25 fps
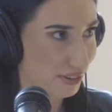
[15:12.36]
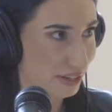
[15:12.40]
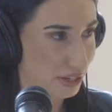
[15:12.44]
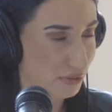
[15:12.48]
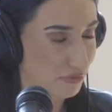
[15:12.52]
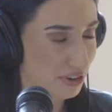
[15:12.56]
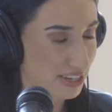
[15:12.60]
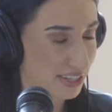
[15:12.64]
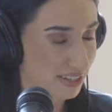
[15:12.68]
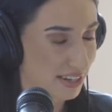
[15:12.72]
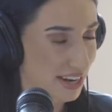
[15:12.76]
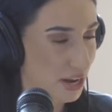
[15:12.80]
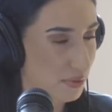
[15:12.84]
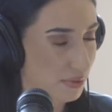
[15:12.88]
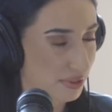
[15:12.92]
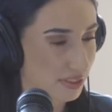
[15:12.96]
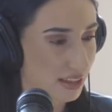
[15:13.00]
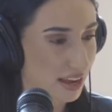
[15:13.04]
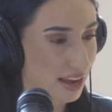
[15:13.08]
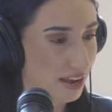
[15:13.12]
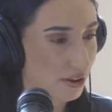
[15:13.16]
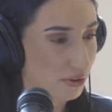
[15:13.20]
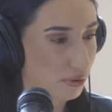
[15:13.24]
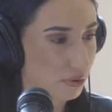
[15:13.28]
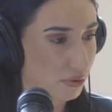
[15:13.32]
can resonate with
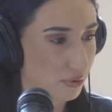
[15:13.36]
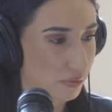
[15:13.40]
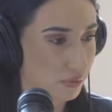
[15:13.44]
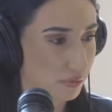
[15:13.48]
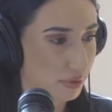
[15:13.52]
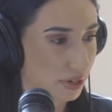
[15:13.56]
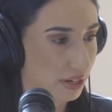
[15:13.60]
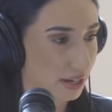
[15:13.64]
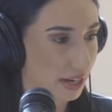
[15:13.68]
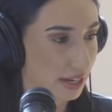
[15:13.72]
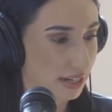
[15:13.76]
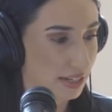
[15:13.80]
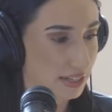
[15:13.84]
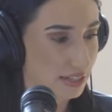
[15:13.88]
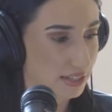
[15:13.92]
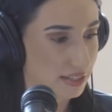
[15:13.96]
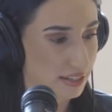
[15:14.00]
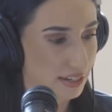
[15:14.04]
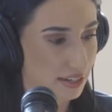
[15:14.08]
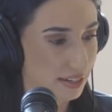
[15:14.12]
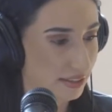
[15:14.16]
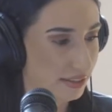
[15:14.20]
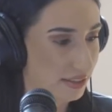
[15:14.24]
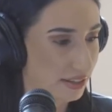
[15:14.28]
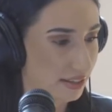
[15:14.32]
that, or I can
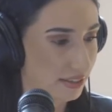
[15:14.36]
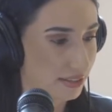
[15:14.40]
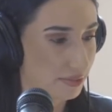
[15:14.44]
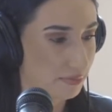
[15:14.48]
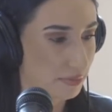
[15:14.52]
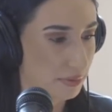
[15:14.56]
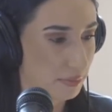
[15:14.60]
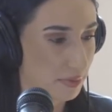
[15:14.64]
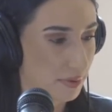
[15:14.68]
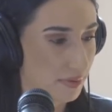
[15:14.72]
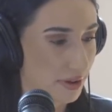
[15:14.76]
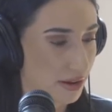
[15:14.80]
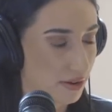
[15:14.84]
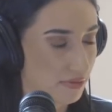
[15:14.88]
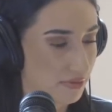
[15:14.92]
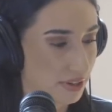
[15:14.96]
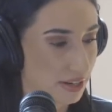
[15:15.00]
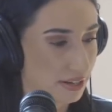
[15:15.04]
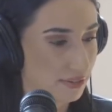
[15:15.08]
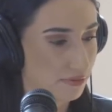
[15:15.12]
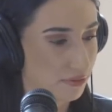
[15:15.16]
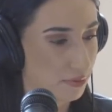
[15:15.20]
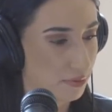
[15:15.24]
see there's a benefit